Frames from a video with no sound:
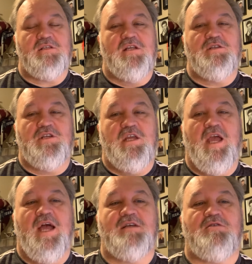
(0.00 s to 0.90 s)
and she
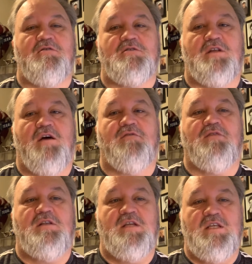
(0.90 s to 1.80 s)
has her stuff
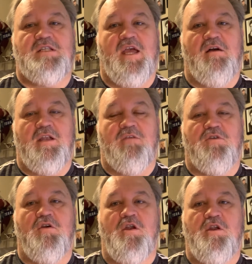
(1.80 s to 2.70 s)
detailed. And if
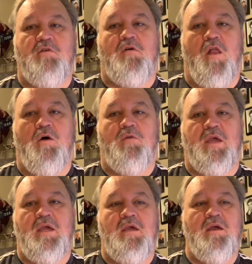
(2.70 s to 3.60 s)
you're going to do
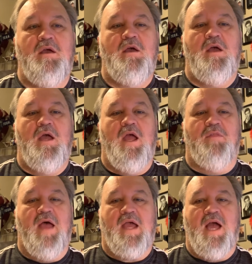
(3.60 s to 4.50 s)
clothing
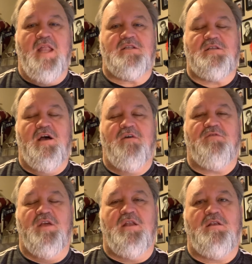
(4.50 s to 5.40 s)
and that kind of stuff,
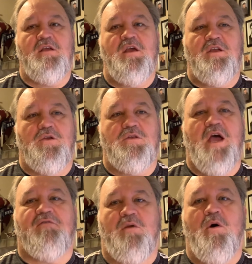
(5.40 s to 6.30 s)
then you
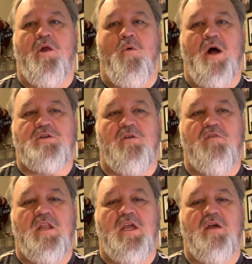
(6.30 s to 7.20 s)
definitely want to watch her
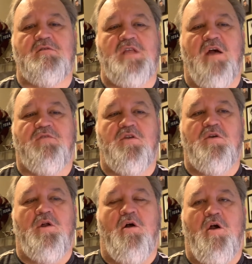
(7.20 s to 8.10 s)
videos. Now, if you're
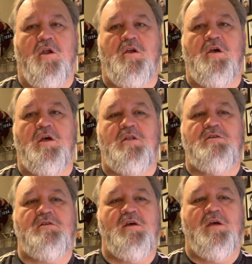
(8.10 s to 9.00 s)
doing hard
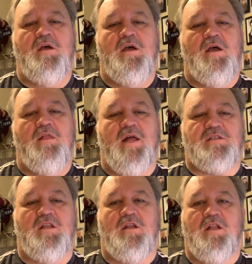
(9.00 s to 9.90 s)
goods, that's a
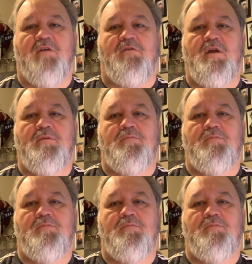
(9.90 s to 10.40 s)
little different,